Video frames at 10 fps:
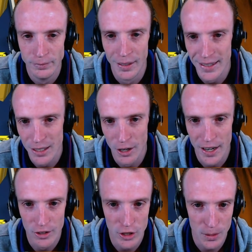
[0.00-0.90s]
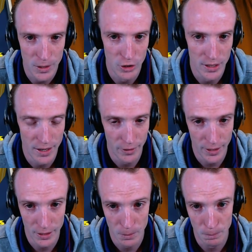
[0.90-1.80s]
Unless you got energy switches and
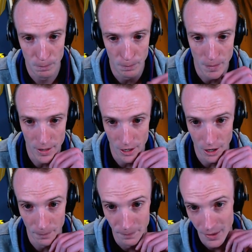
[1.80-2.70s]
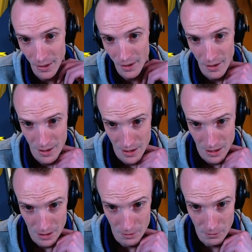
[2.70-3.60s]
everything to, you know,
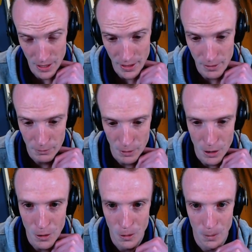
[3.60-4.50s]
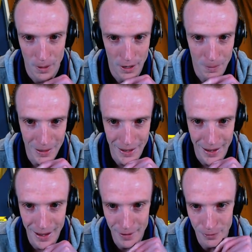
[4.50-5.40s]
really roll. But you got to be
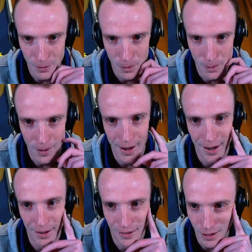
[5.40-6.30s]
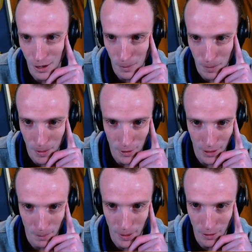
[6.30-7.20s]
careful about, you know, promoting
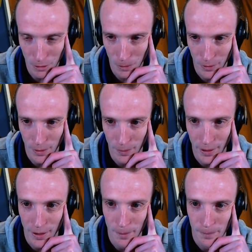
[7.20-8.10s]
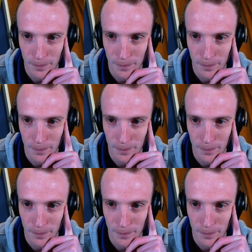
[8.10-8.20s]
a Pikarom or something up.